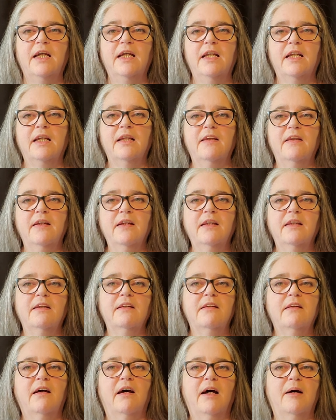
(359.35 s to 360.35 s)
And I think the
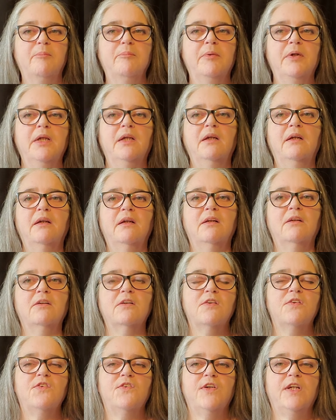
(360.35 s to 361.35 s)
top
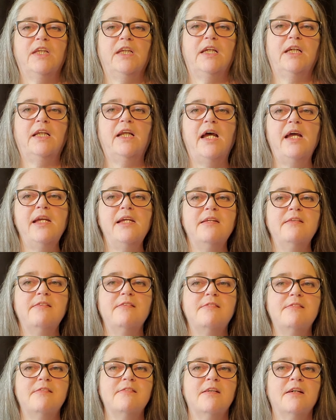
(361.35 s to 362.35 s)
looks really
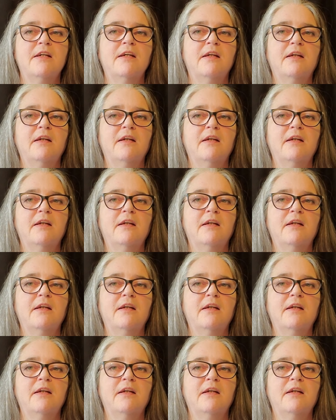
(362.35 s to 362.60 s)
nice.